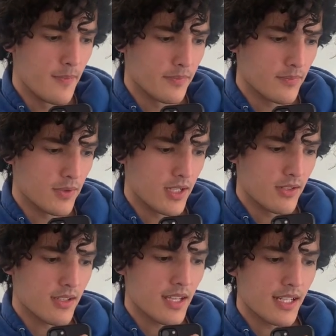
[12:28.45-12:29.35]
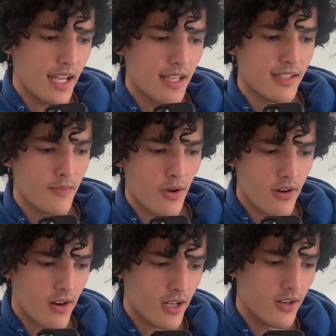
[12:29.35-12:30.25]
Because just like an AC
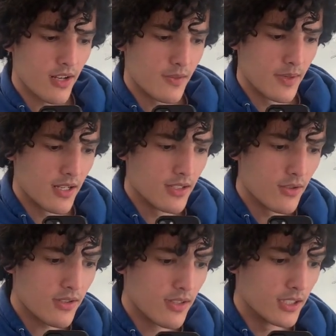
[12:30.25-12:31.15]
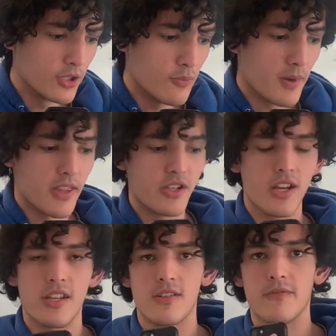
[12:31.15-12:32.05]
motor, a current is being induced in the loop by the
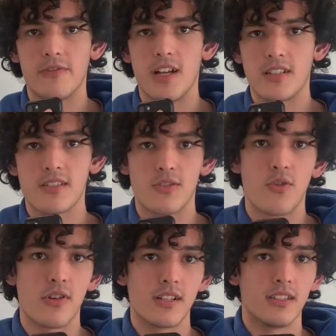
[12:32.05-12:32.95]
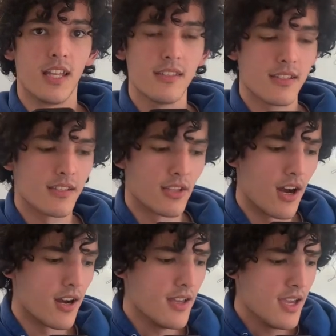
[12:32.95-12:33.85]
change in flux according to Lenz's
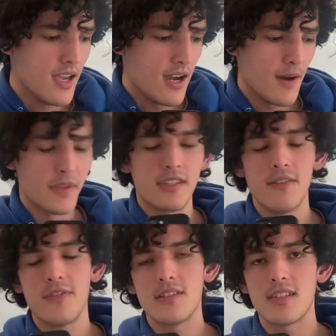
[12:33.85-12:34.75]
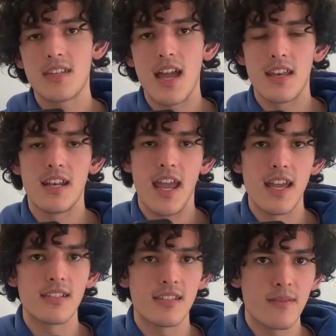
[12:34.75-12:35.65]
law. The difference is that in an
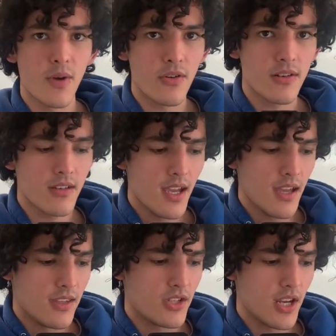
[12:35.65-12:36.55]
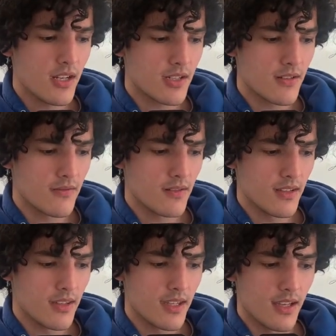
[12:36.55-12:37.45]
AC motor, the change
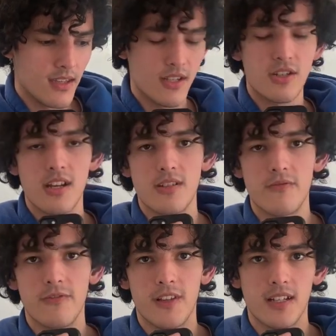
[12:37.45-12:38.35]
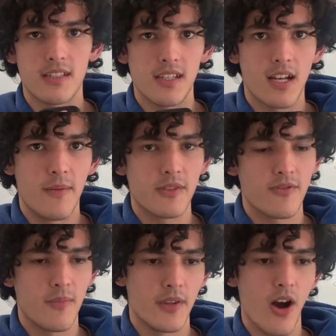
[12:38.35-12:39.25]
in flux comes
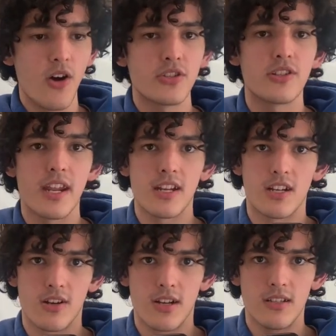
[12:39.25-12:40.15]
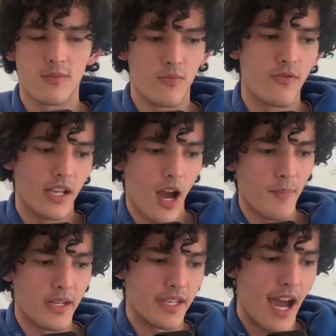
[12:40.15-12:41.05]
from the alternating current moving
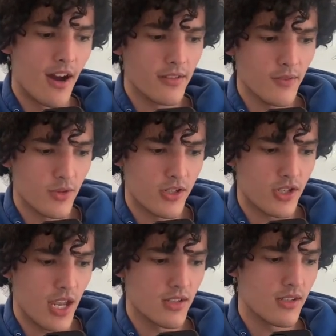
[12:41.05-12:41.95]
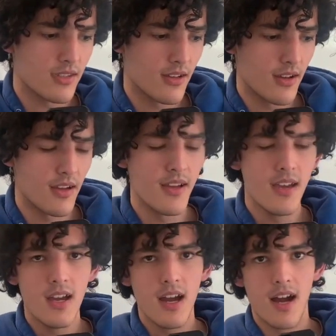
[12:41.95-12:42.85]
up and down, which changes the
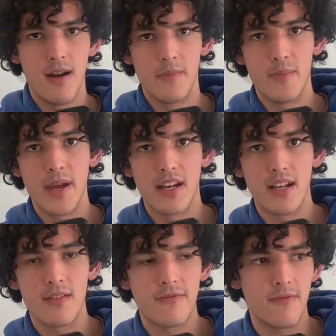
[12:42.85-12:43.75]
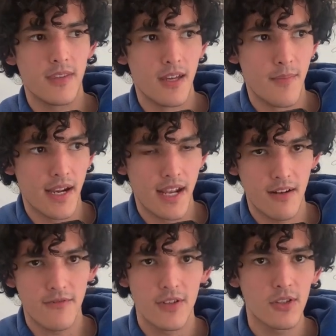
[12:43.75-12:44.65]

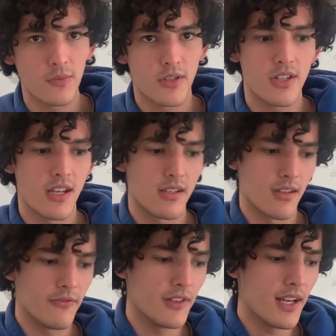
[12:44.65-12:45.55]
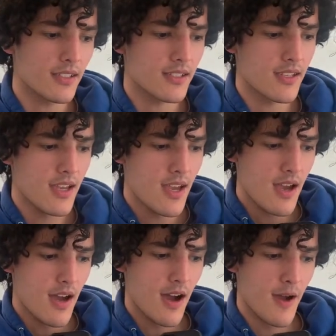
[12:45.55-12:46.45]
magnetic field, which changes the flux.
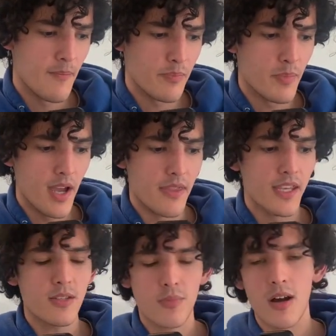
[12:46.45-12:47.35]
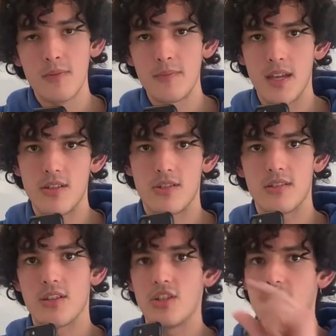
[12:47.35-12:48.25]
But in this problem, it's
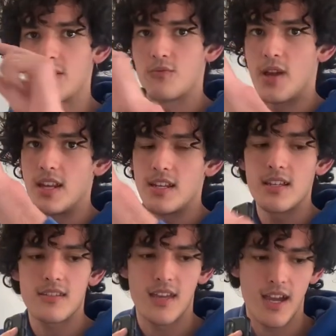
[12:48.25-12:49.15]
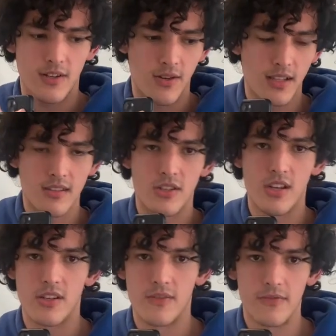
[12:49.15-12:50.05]
just the change in radius that creates the
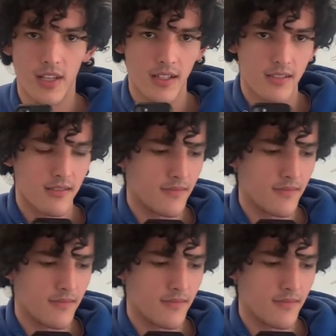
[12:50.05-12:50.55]
change in flux.